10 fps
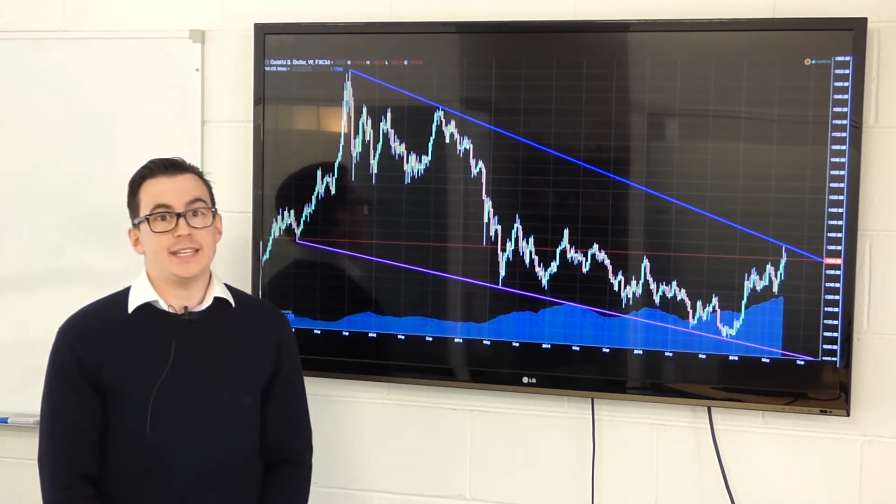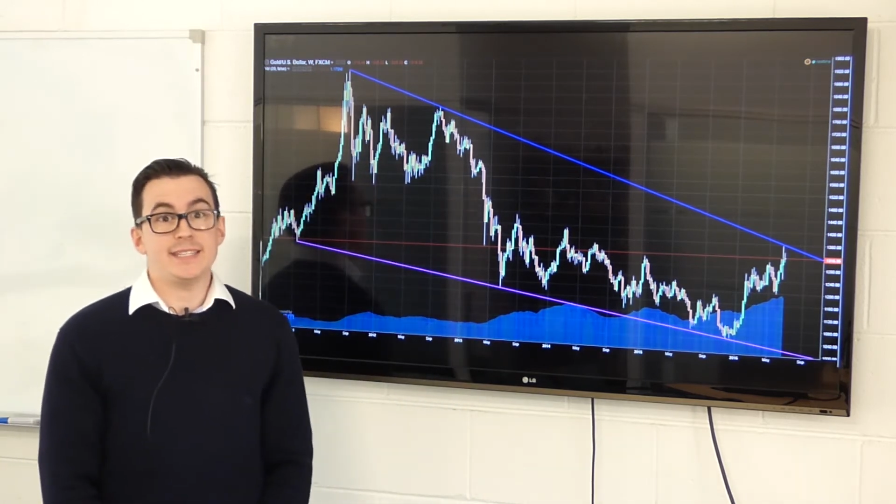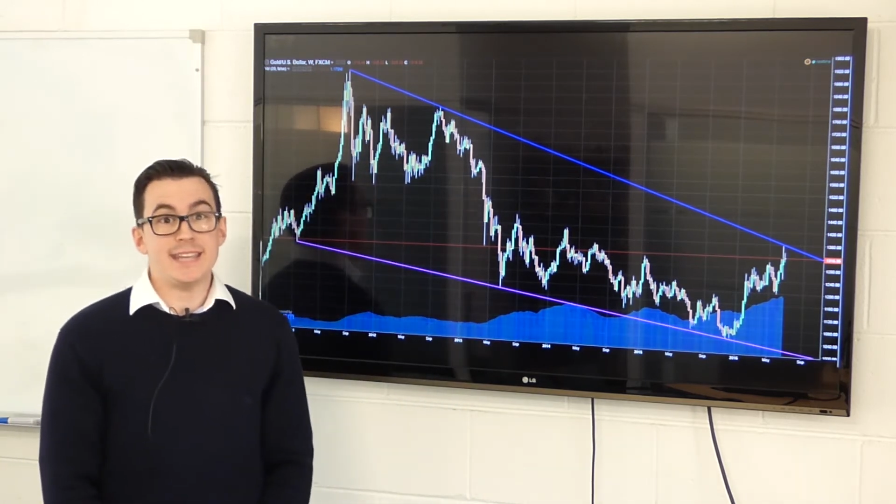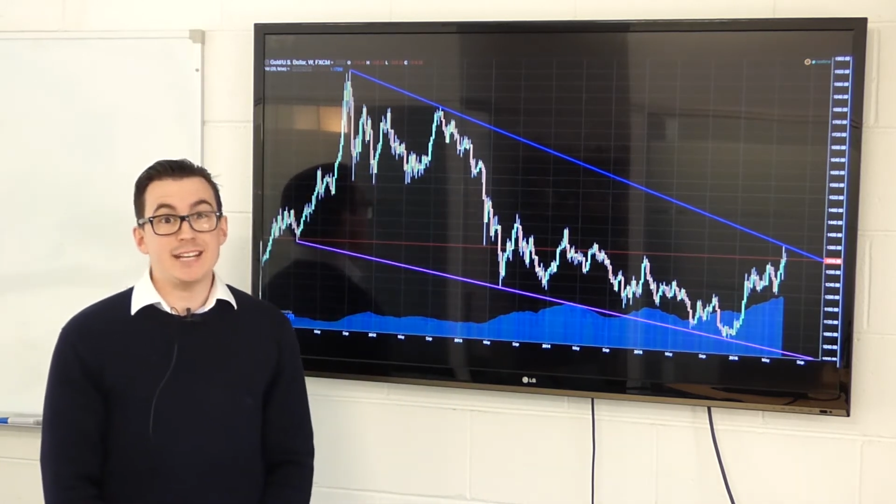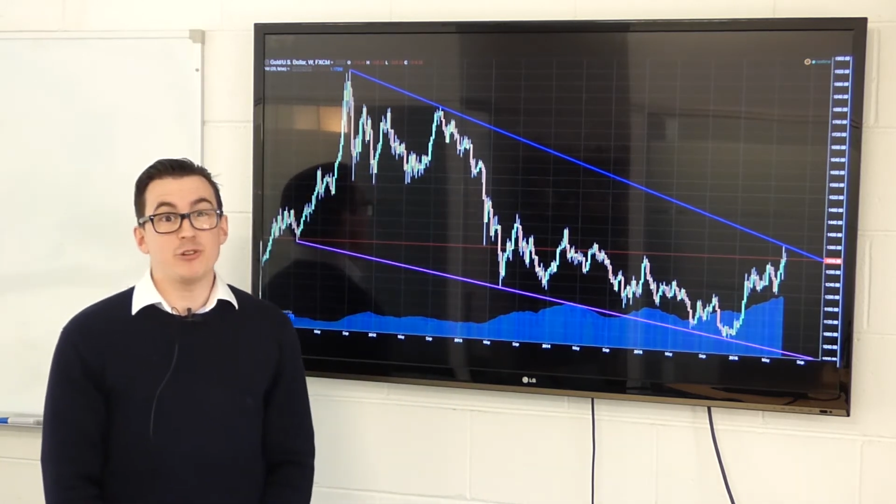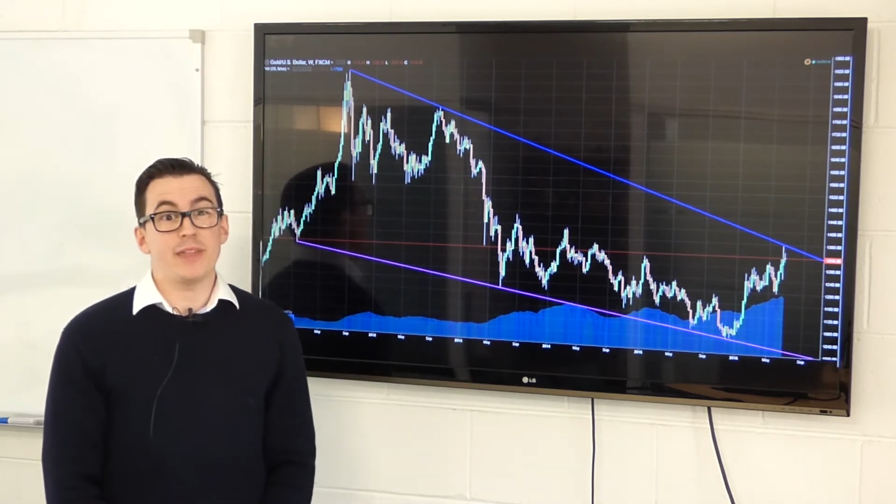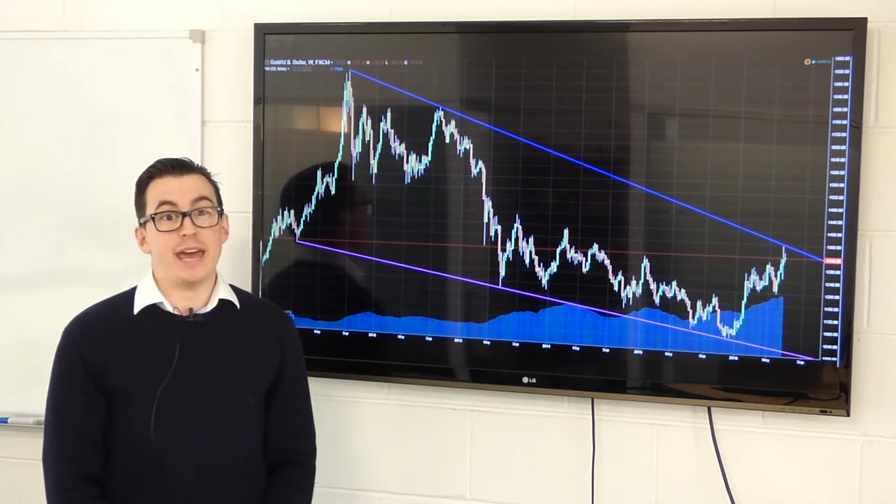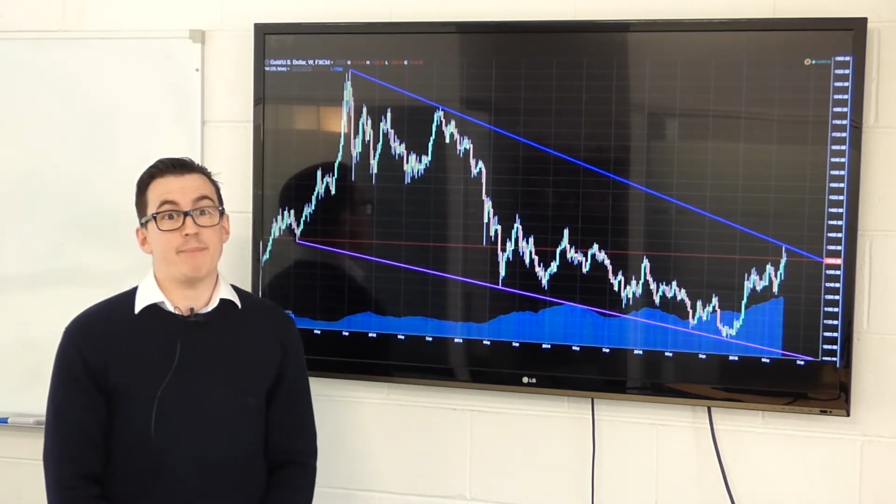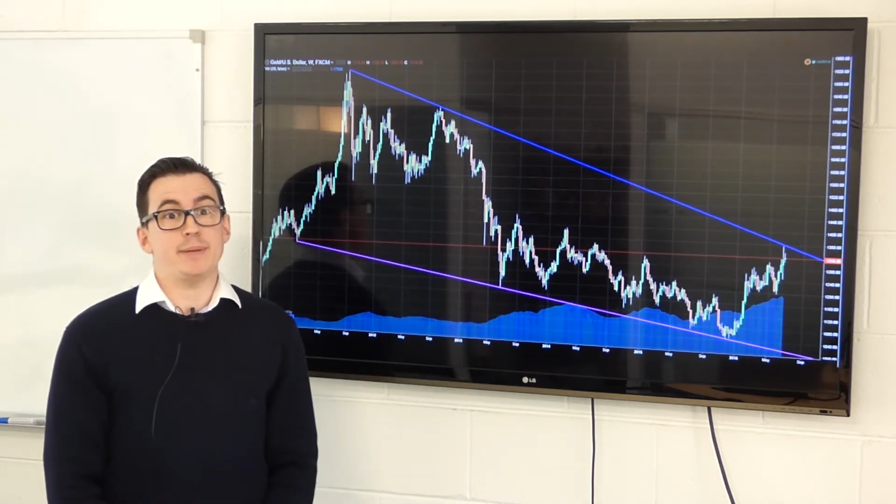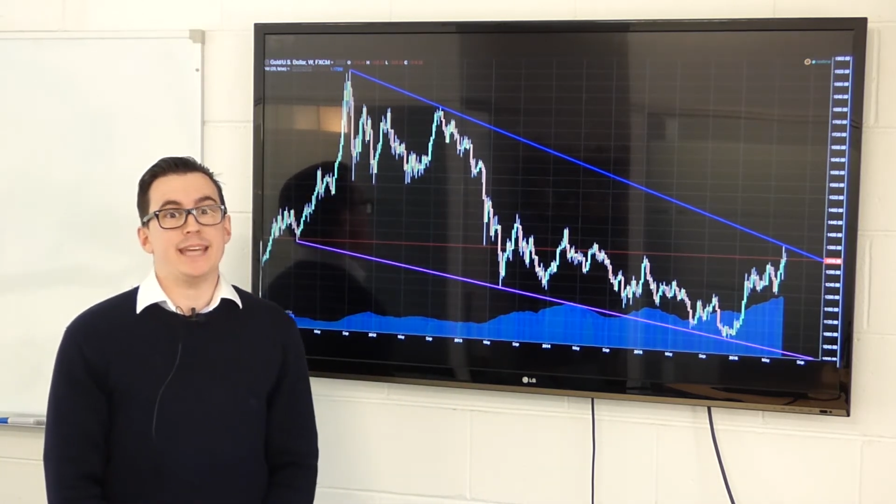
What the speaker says: to signal that